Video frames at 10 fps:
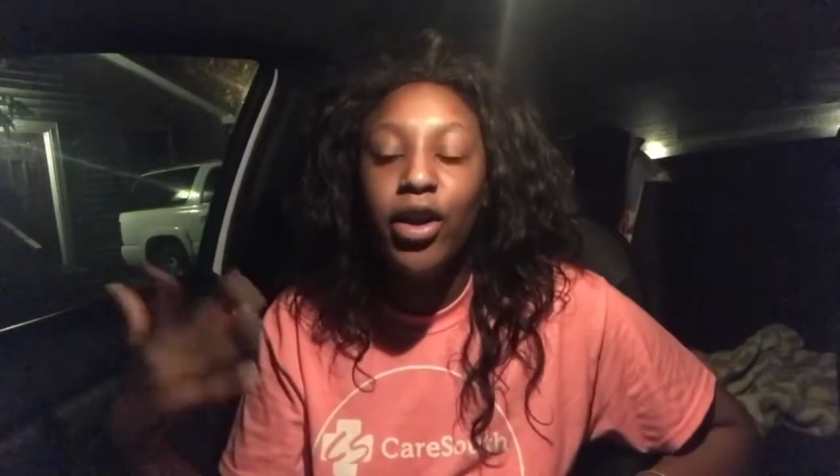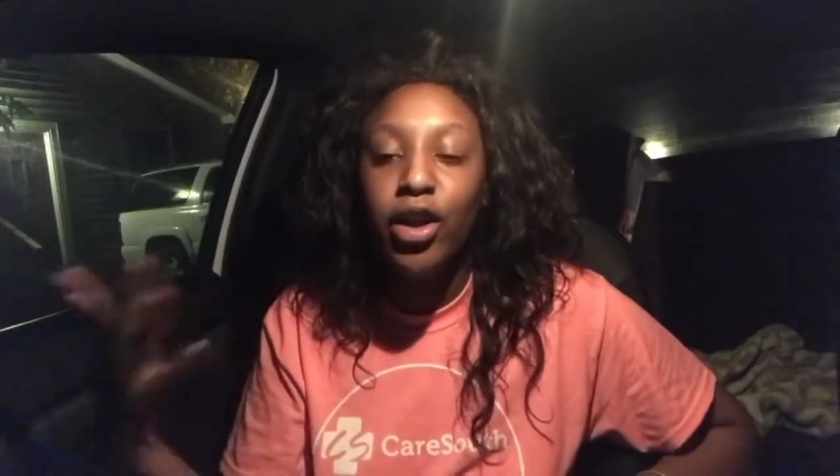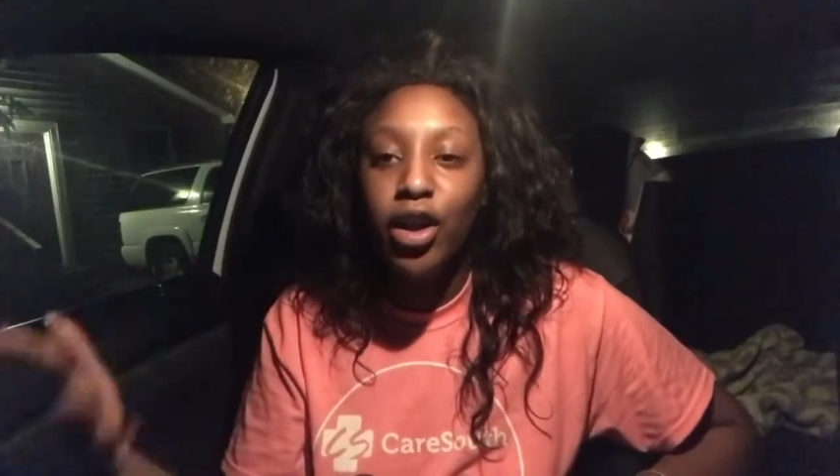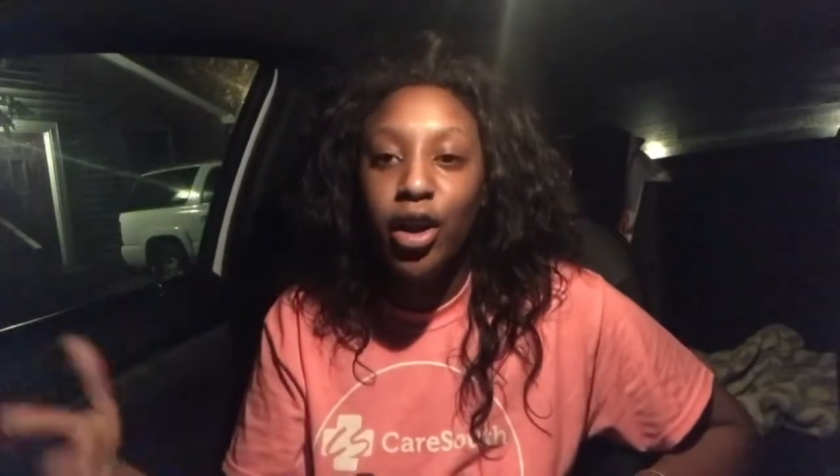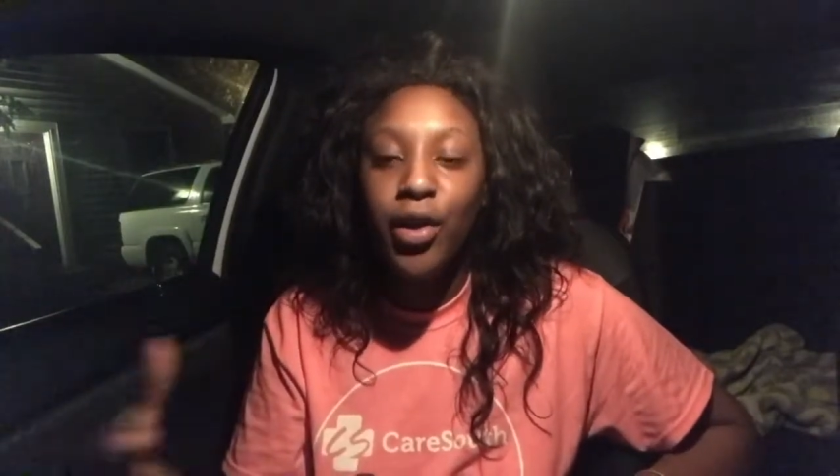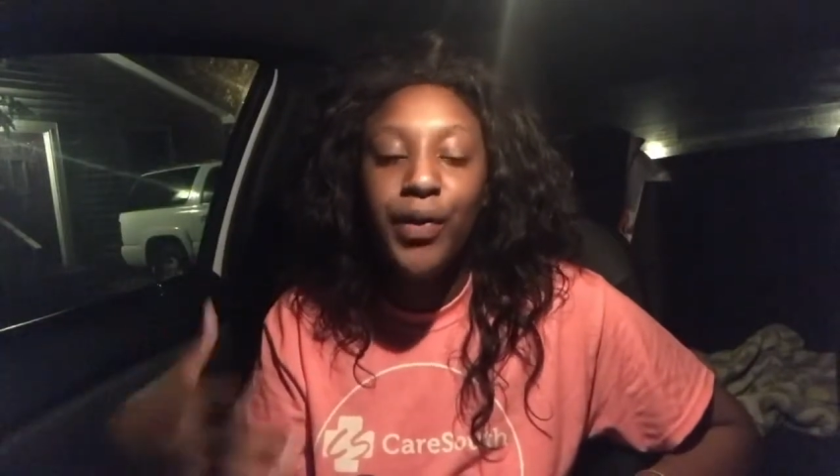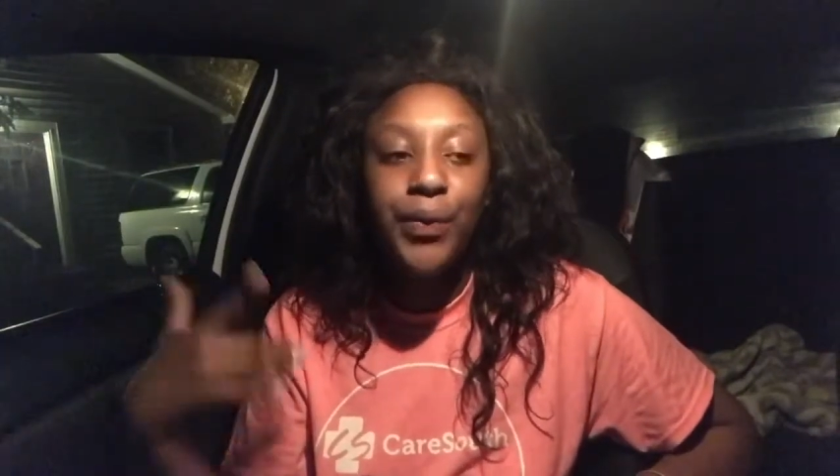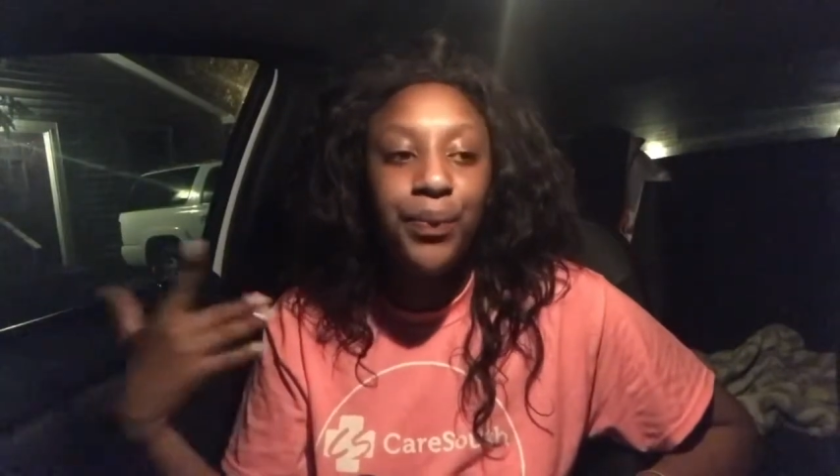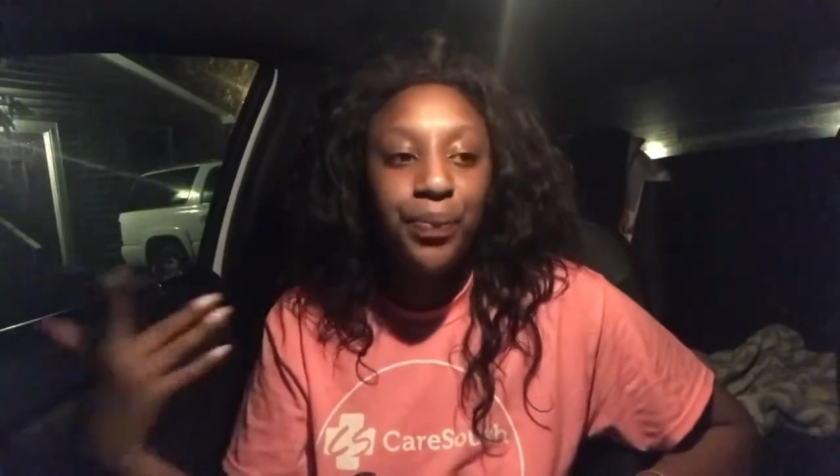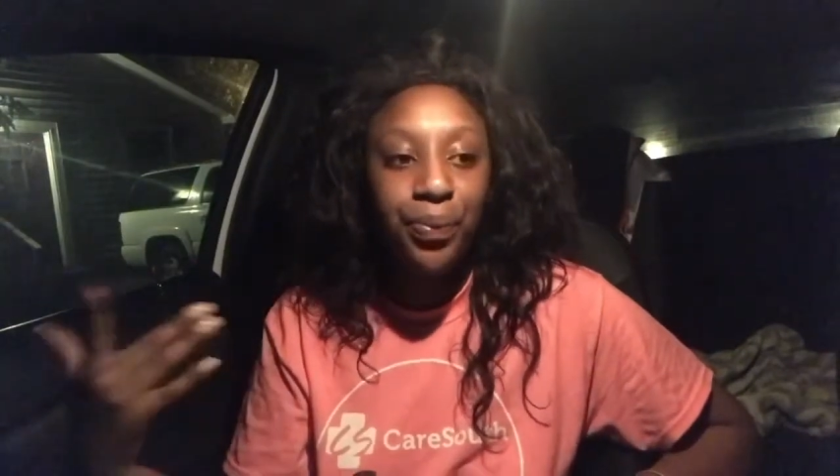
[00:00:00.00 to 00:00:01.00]
you know,
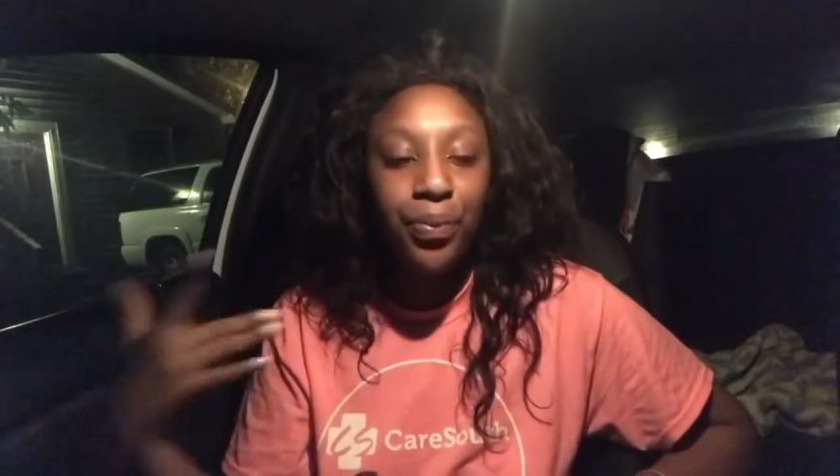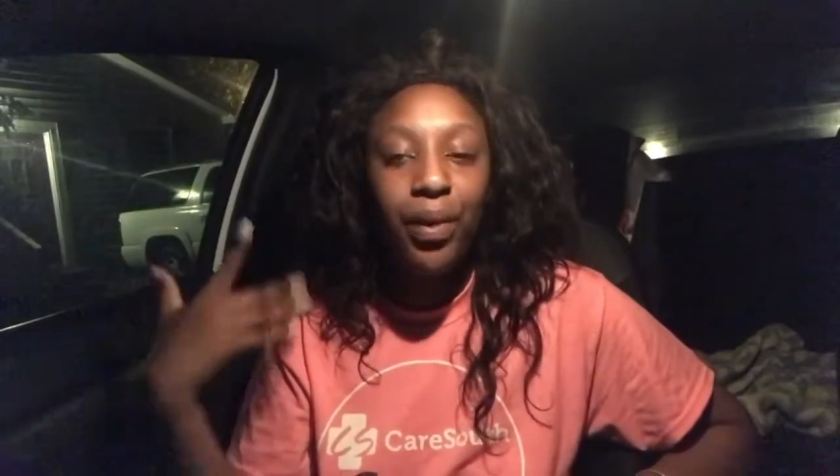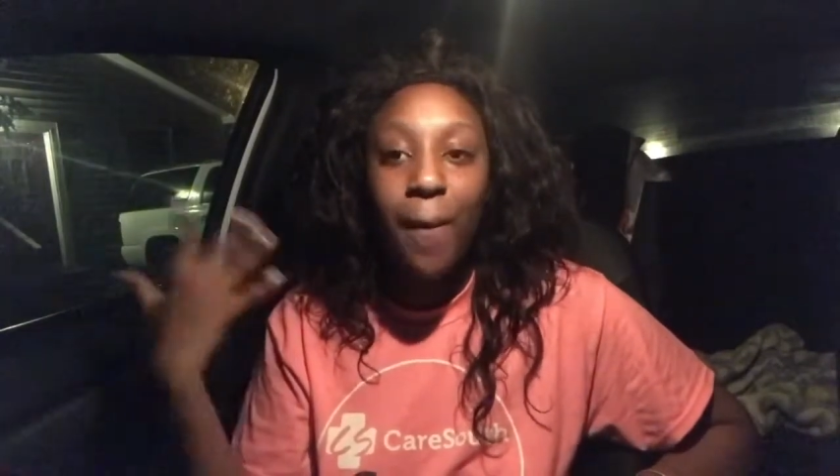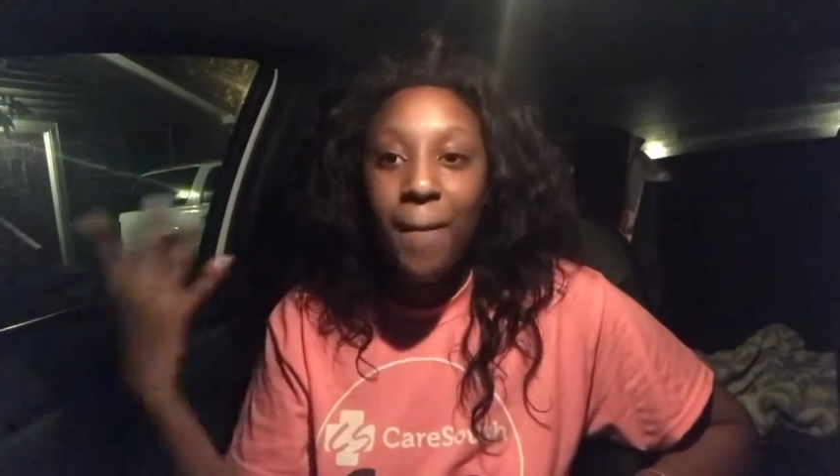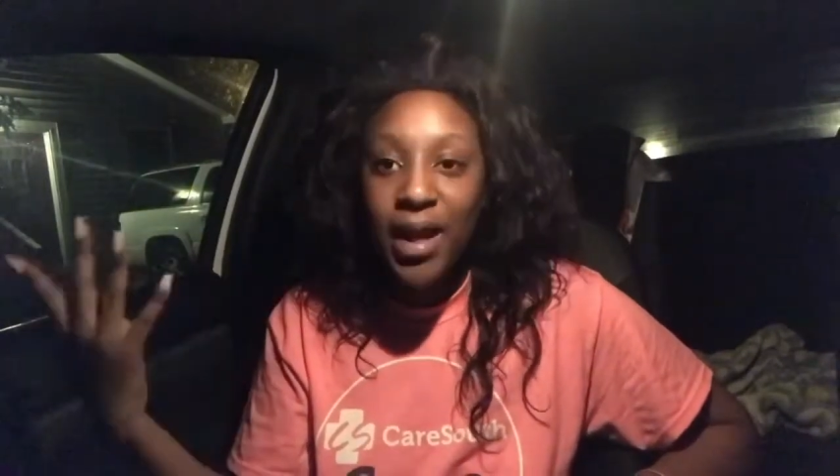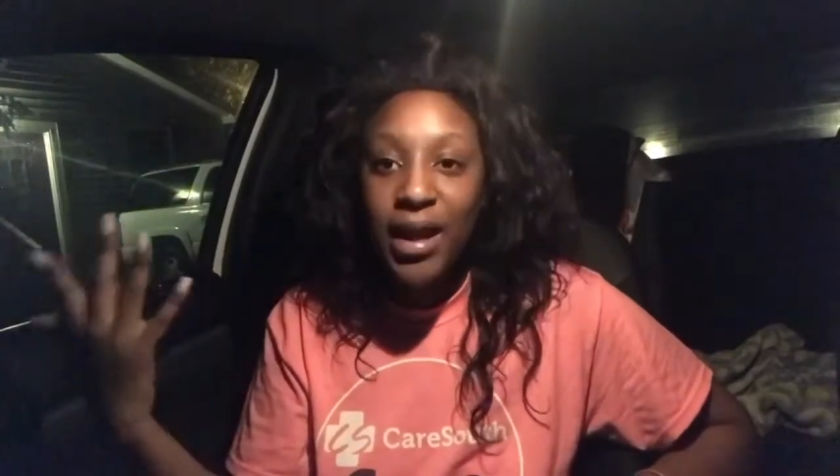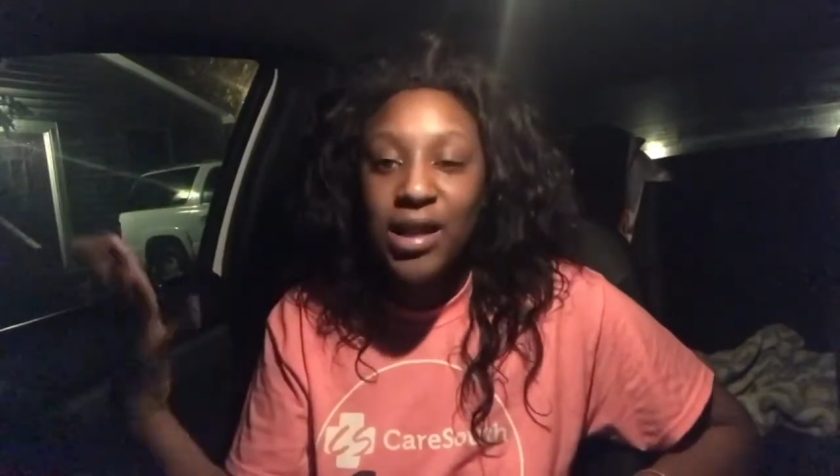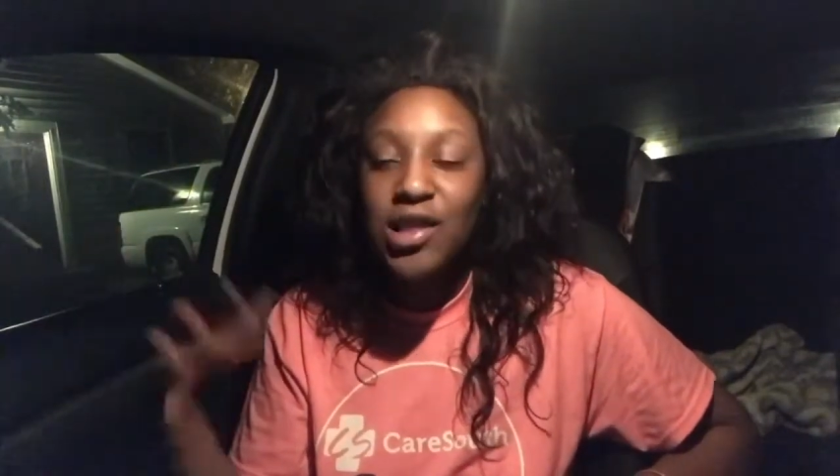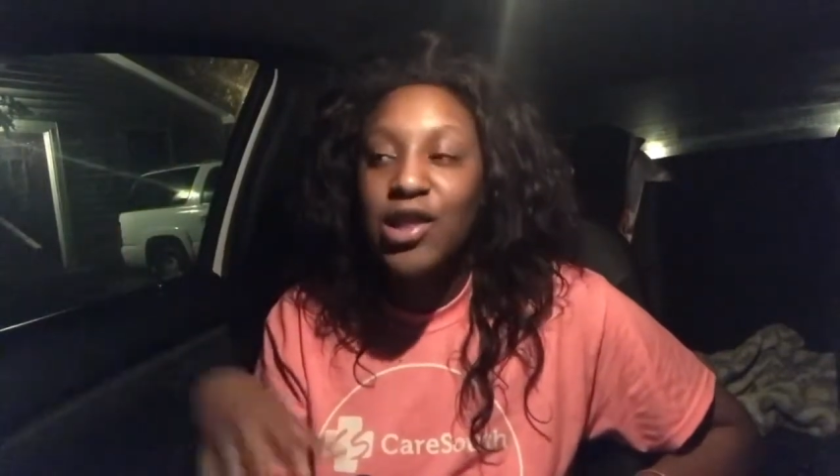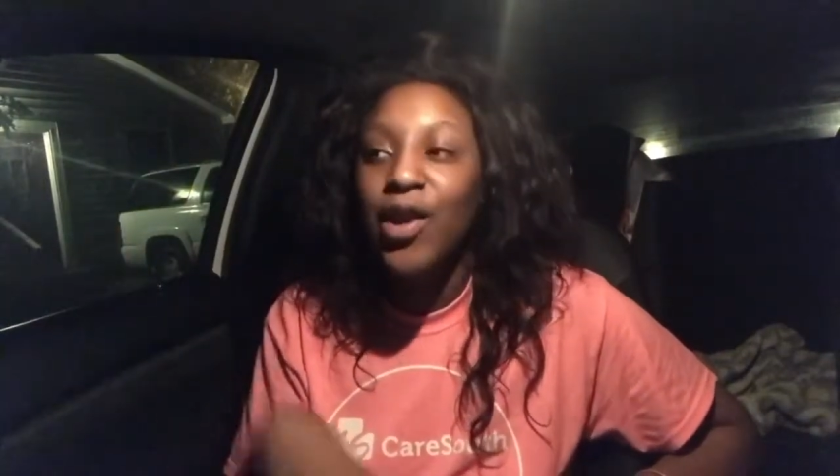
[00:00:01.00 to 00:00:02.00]
me.
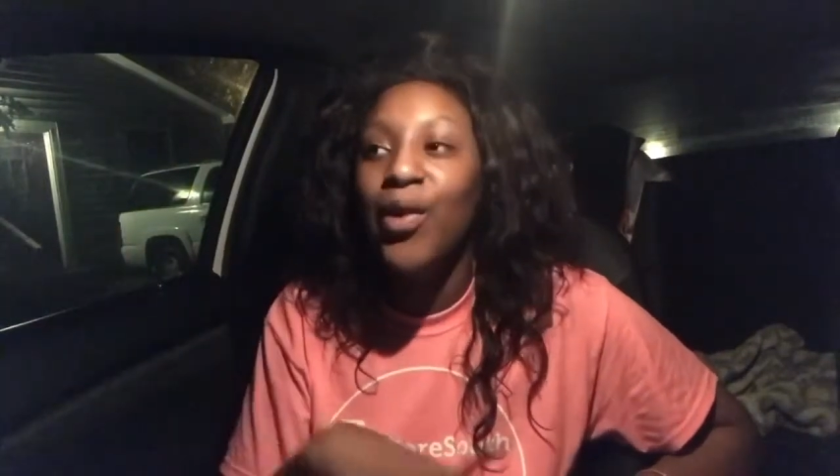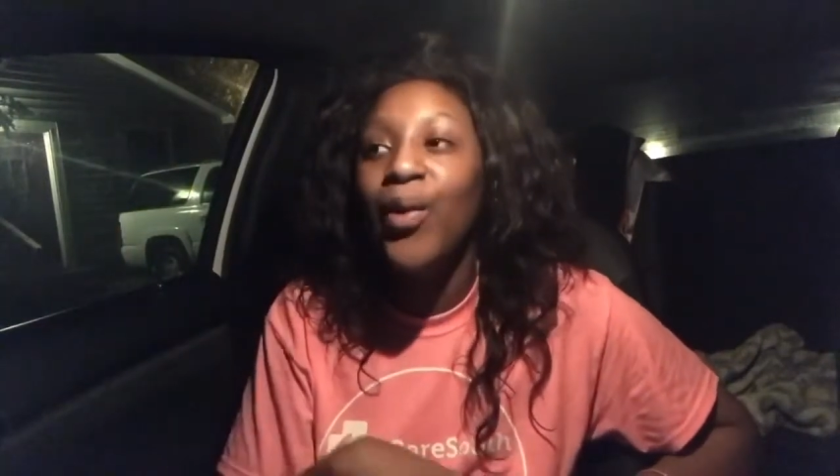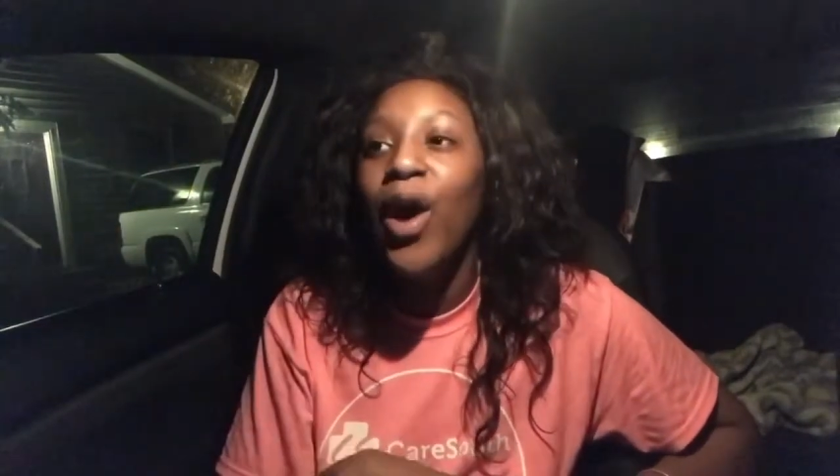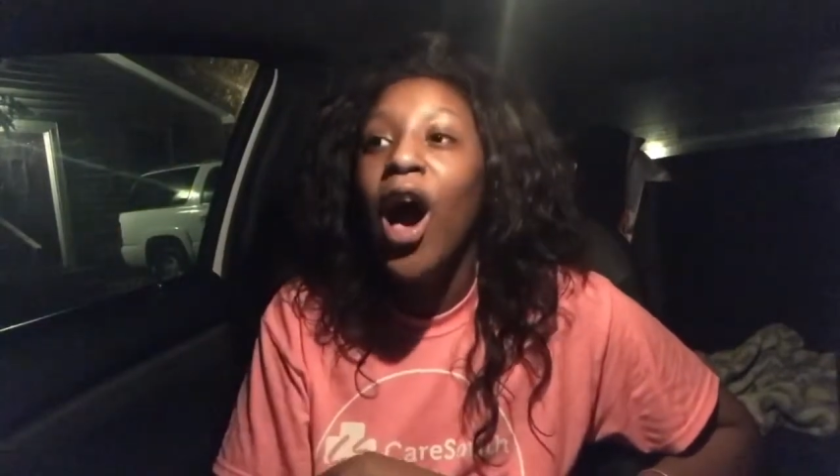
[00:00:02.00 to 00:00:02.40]
So